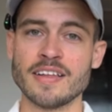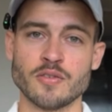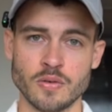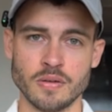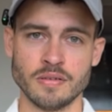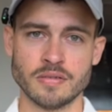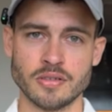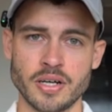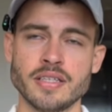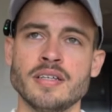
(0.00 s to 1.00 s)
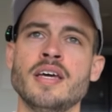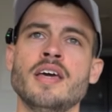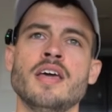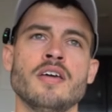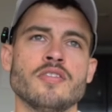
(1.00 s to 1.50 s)
at all, right?
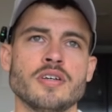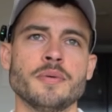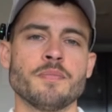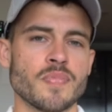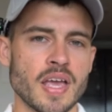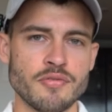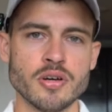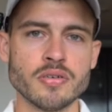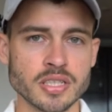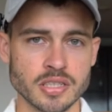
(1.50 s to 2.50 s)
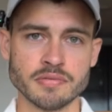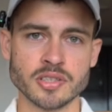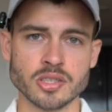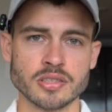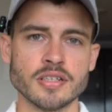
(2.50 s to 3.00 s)
So if you're risk
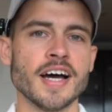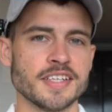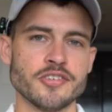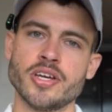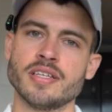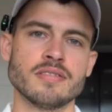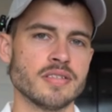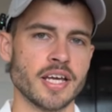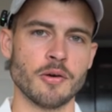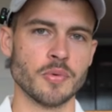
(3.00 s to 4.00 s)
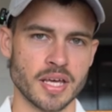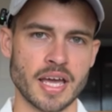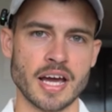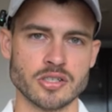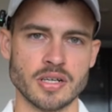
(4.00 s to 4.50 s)
averse, I suggest sticking with a
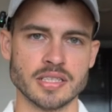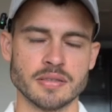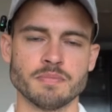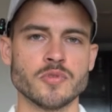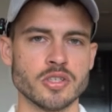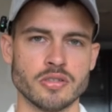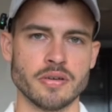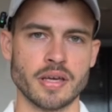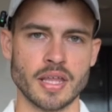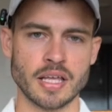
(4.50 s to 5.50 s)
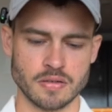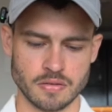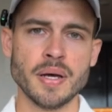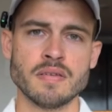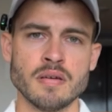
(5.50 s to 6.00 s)
cash ISA, just doing that.
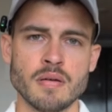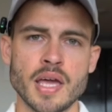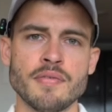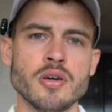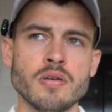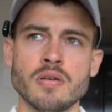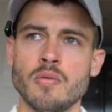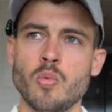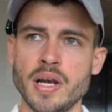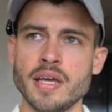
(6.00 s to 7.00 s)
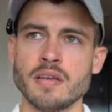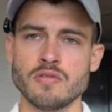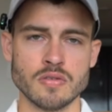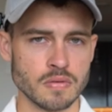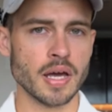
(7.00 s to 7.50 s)
But if you're willing
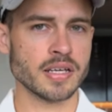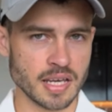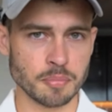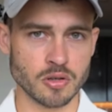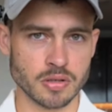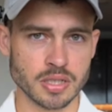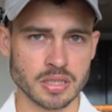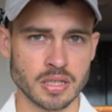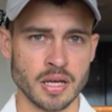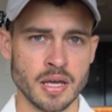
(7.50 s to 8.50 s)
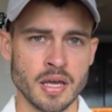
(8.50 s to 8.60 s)
to accept the risk,